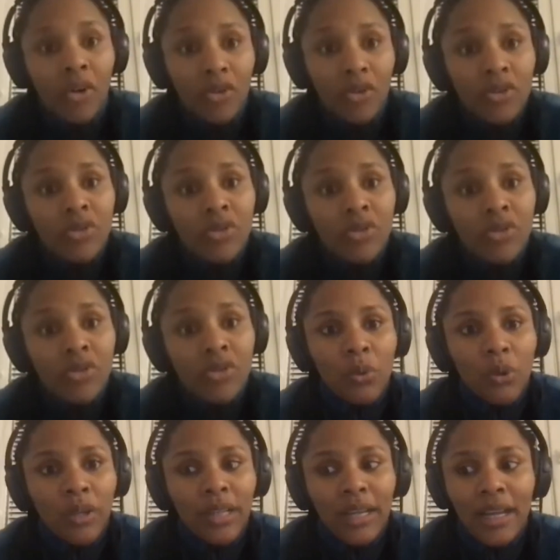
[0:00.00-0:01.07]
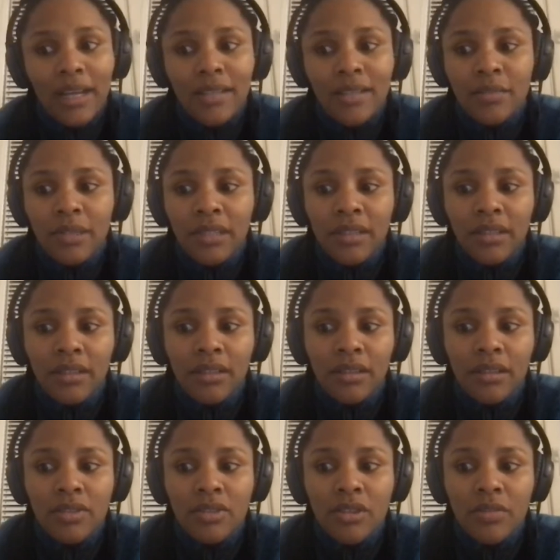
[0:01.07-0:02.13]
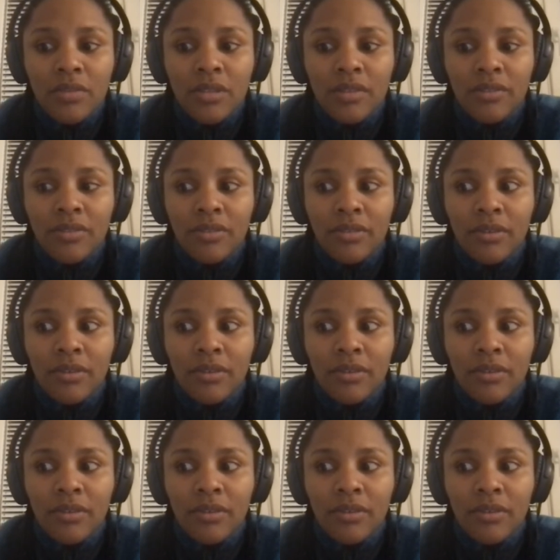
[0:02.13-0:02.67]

also there's a work that has to be done in terms of